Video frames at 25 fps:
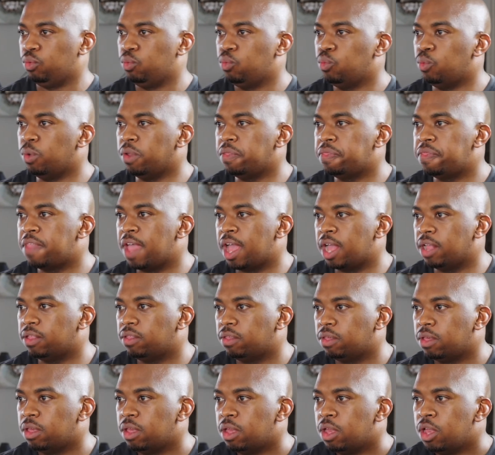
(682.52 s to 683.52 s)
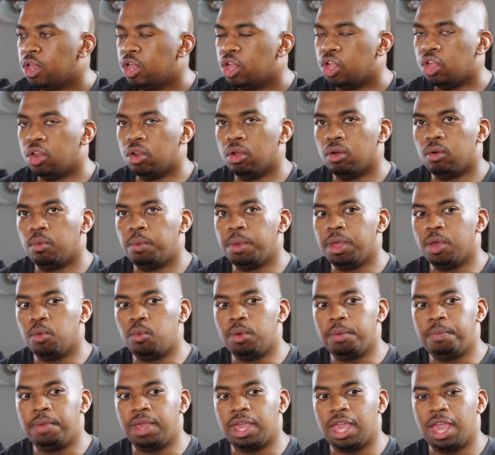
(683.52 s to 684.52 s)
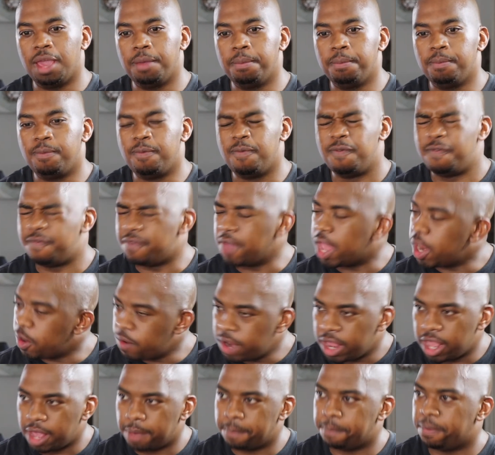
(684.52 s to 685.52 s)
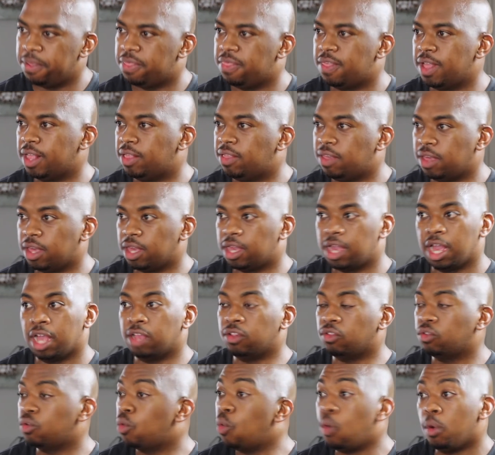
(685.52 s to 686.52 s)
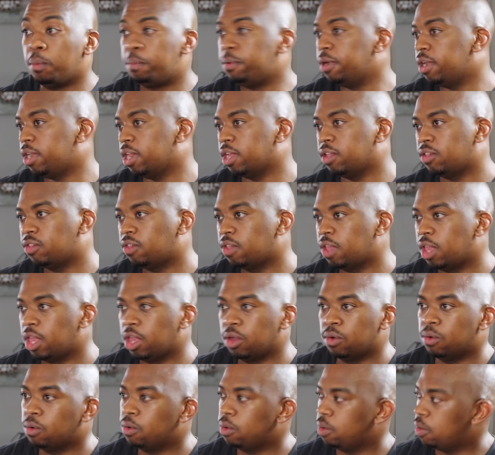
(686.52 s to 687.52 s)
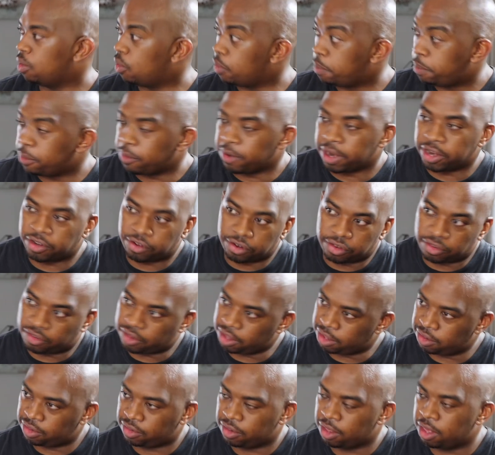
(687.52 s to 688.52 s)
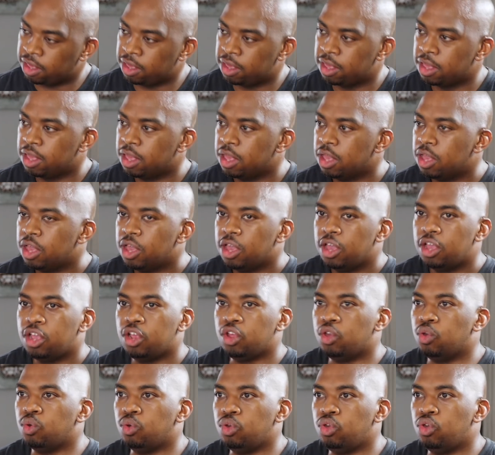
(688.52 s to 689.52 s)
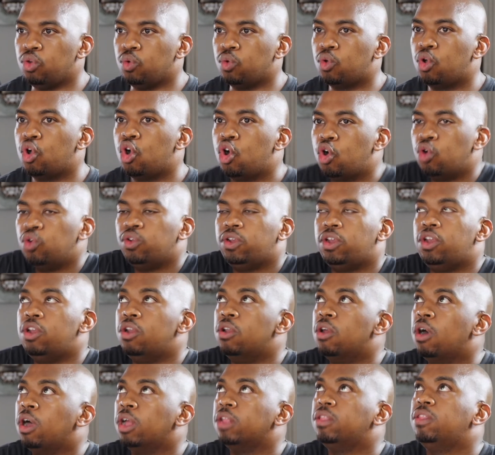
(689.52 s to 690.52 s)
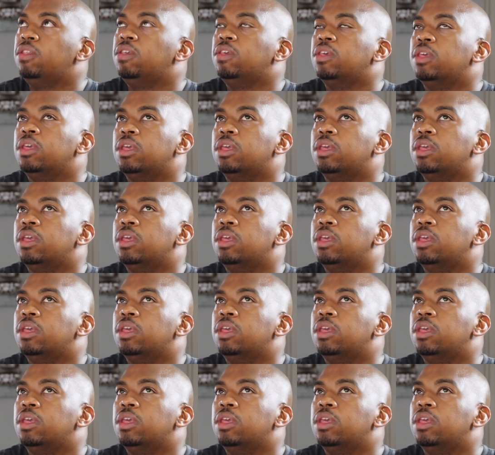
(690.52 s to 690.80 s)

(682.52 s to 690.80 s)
with that. You know, we became very empathetic as corporate SA or operations SA. You could not